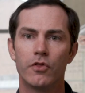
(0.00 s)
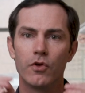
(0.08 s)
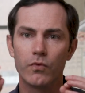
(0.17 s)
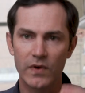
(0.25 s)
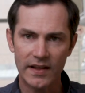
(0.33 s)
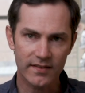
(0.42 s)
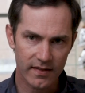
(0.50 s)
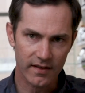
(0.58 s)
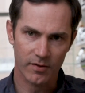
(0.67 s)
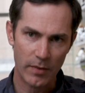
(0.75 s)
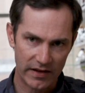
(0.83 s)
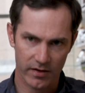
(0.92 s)
The reason
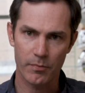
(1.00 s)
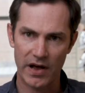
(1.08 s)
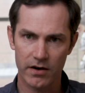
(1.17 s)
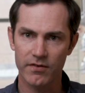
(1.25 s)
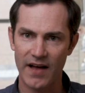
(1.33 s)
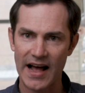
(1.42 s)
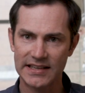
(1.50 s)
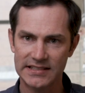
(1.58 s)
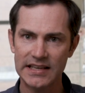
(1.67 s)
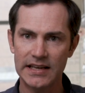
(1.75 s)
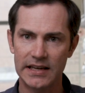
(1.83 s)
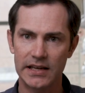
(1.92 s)
this makes a better
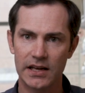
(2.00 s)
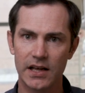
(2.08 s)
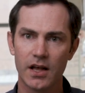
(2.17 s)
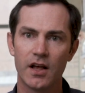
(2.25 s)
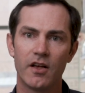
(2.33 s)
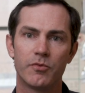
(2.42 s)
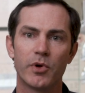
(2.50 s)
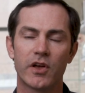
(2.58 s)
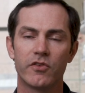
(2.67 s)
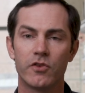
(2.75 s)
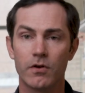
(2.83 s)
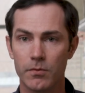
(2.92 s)
vaccine is
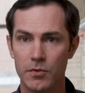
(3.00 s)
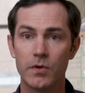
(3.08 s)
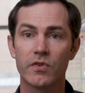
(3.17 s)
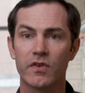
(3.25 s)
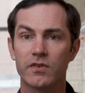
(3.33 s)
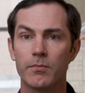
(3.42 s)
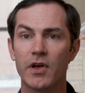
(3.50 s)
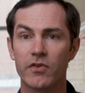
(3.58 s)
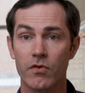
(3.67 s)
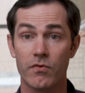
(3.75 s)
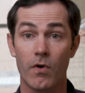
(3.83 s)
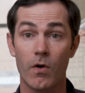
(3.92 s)
because your immune system has
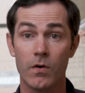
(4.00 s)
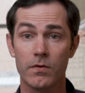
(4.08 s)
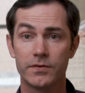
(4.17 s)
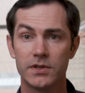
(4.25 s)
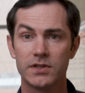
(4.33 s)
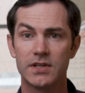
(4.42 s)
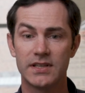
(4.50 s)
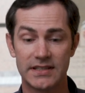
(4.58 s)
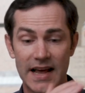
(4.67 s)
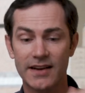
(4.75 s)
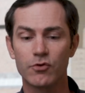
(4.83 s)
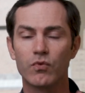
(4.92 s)
evolved to
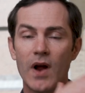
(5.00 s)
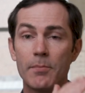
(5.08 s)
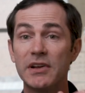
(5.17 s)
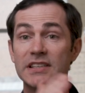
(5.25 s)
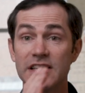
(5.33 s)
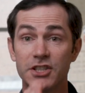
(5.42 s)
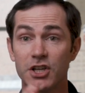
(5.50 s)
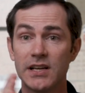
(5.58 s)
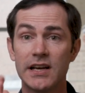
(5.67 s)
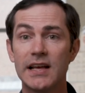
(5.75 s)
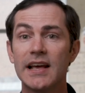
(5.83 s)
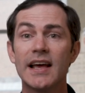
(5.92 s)
detect
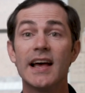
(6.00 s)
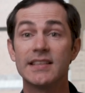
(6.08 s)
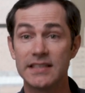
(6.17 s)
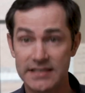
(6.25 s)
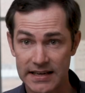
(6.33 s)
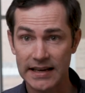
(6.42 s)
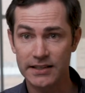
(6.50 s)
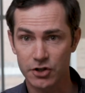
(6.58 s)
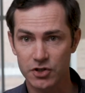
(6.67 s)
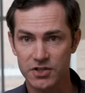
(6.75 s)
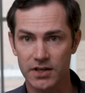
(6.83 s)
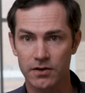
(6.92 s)
repetition as a
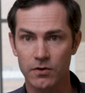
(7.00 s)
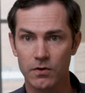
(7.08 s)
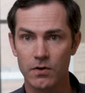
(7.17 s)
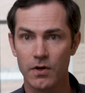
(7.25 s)
danger signal.